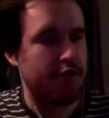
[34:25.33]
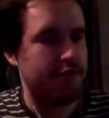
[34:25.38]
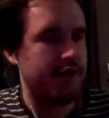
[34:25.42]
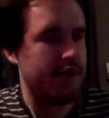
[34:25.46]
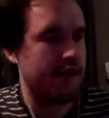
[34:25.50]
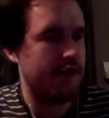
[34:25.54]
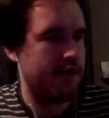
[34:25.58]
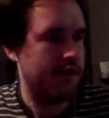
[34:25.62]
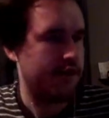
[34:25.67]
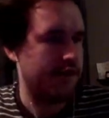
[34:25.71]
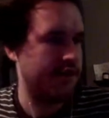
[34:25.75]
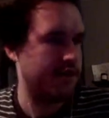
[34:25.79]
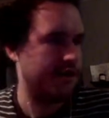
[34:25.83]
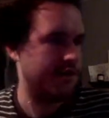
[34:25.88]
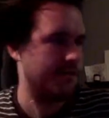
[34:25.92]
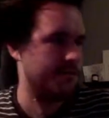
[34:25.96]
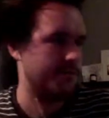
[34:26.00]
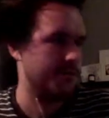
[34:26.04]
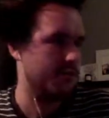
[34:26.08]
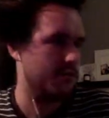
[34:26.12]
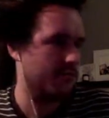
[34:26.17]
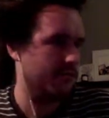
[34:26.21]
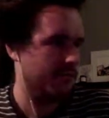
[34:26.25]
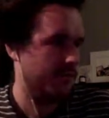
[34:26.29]
but if you were
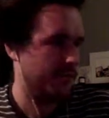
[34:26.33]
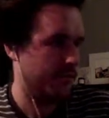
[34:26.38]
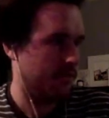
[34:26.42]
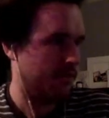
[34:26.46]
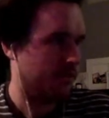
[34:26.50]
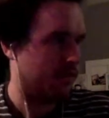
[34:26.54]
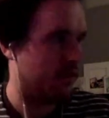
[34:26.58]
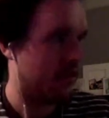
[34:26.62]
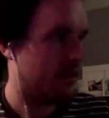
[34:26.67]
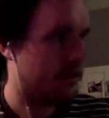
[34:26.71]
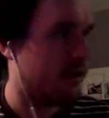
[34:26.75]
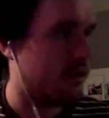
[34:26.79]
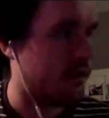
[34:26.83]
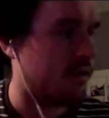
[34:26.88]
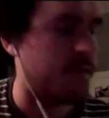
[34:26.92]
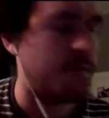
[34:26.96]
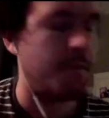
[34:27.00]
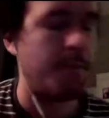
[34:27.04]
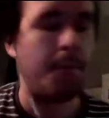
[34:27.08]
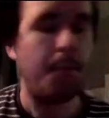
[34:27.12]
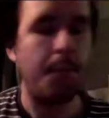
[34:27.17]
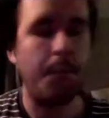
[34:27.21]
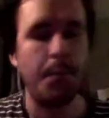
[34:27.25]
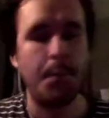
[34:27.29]
that type, then I would
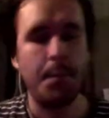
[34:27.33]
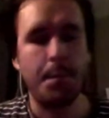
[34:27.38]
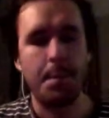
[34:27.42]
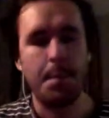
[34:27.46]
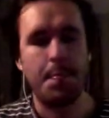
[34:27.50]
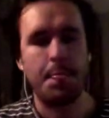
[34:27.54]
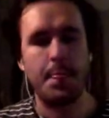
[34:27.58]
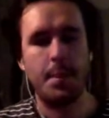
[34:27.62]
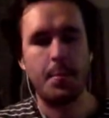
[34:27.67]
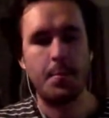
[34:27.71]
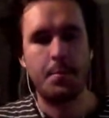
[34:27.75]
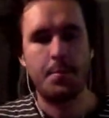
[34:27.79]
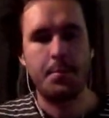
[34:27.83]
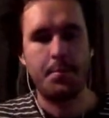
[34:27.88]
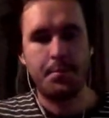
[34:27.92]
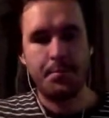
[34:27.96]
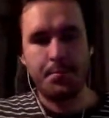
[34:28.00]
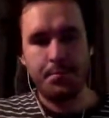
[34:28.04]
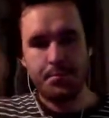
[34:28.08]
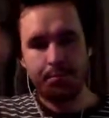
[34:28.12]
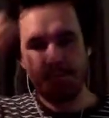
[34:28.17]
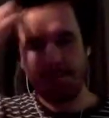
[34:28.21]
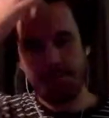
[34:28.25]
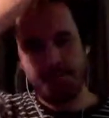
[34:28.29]
expect to see that
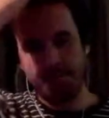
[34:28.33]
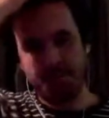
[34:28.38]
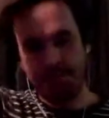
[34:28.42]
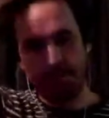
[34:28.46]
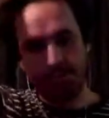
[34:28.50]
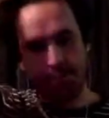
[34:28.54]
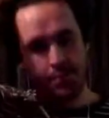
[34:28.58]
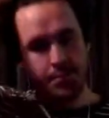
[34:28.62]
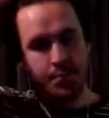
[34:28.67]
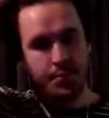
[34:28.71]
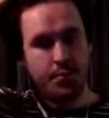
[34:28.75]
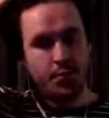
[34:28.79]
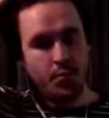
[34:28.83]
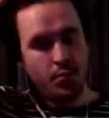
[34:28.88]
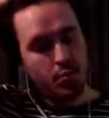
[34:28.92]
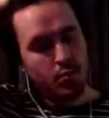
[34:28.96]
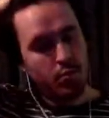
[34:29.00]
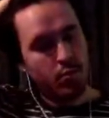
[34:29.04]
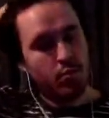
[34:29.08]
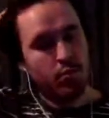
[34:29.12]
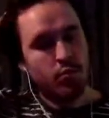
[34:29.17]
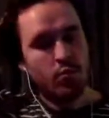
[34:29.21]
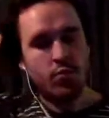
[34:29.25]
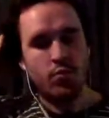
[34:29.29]
as a
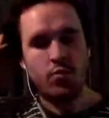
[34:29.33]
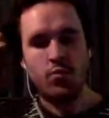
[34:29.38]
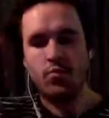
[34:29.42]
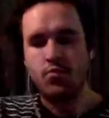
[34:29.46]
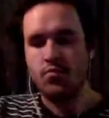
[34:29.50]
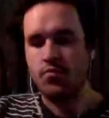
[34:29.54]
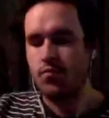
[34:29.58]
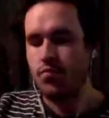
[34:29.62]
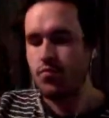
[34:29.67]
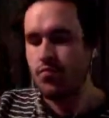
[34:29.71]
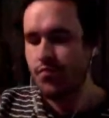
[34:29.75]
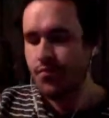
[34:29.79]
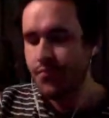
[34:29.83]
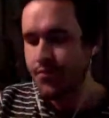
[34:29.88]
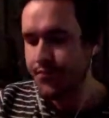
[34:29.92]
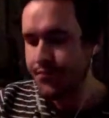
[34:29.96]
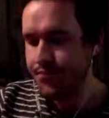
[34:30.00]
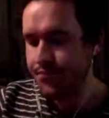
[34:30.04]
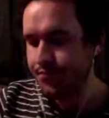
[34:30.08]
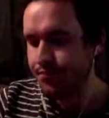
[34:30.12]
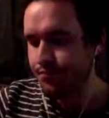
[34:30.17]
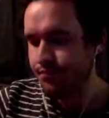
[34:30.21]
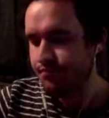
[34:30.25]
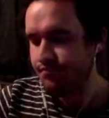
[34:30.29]
major part to some
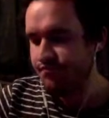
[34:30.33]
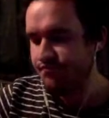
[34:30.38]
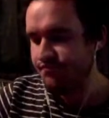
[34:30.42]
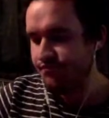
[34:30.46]
extent.